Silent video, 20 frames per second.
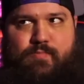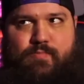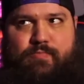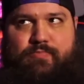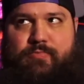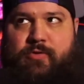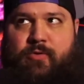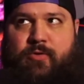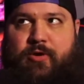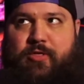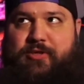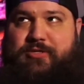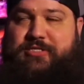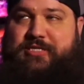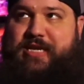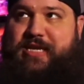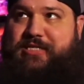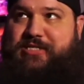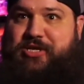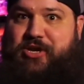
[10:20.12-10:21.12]
what are those
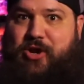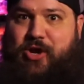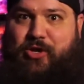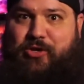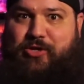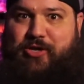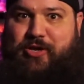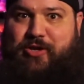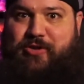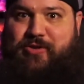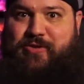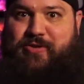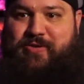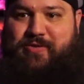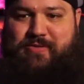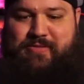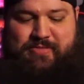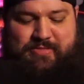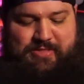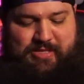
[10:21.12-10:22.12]
things called, dude?
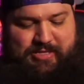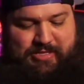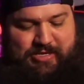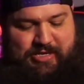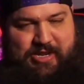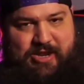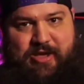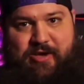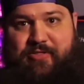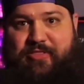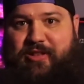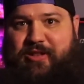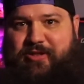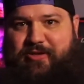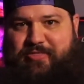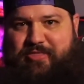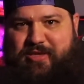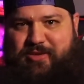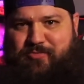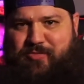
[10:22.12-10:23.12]
You know, the little
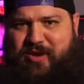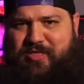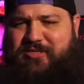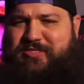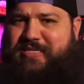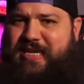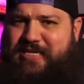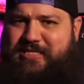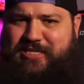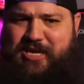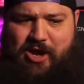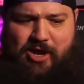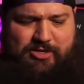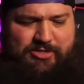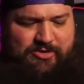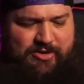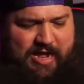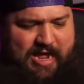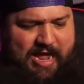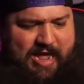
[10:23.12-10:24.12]
thing. What are those things called,
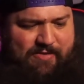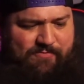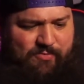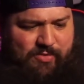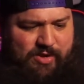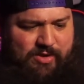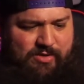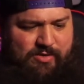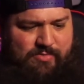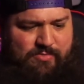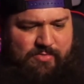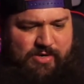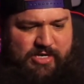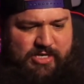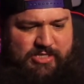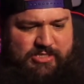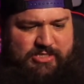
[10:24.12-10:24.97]
dude? I have one. What are